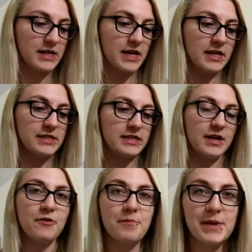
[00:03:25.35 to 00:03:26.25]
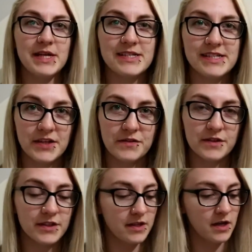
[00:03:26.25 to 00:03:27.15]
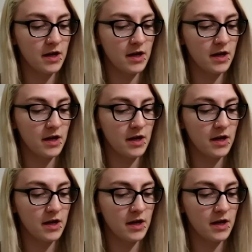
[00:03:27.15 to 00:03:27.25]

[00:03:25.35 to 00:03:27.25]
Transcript: and they're a bit different.